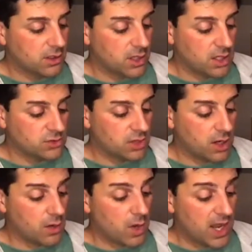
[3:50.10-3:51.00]

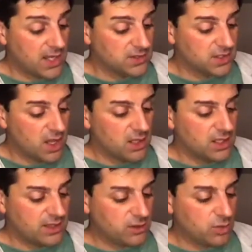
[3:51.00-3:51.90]
Contrariwise,
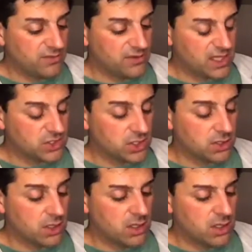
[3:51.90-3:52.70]
let the reflection,